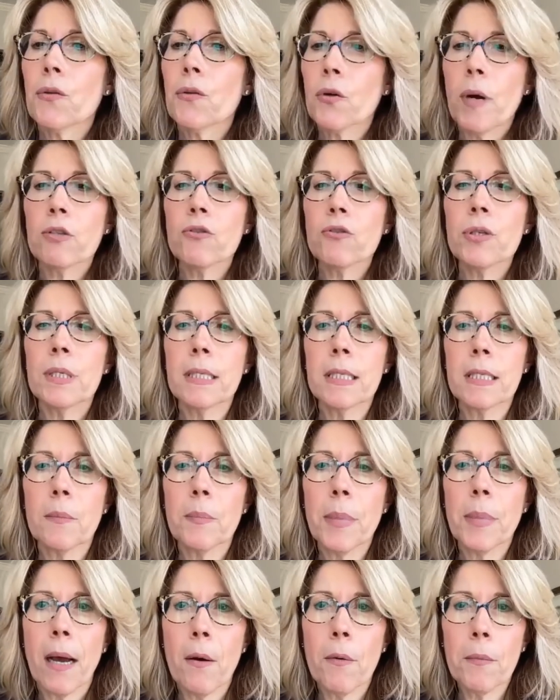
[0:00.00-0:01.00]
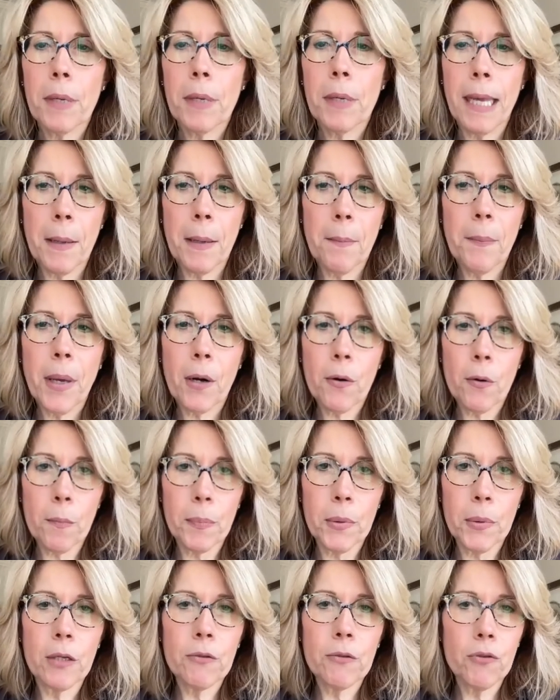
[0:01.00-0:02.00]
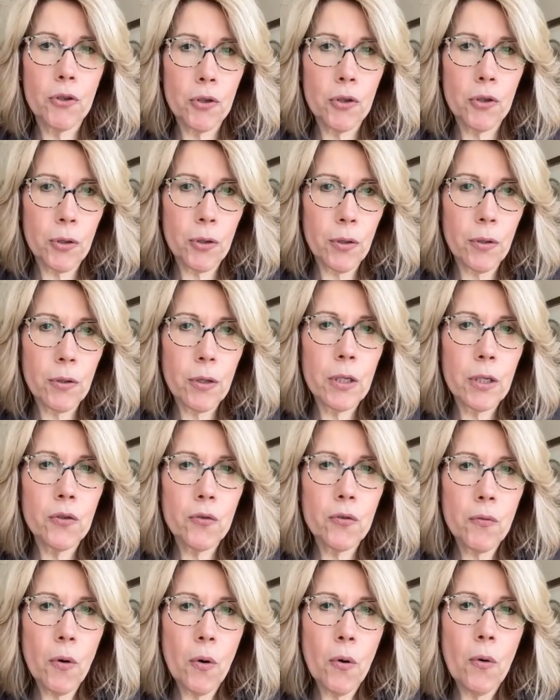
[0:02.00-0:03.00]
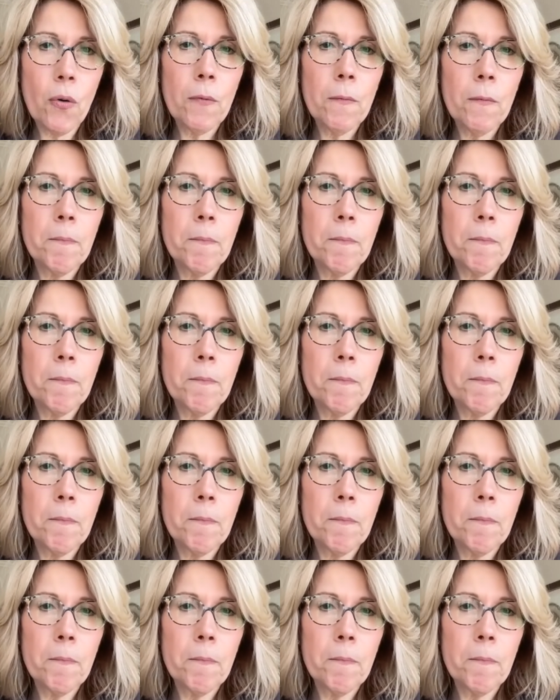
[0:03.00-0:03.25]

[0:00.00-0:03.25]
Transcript: question is about getting better blood sugar control.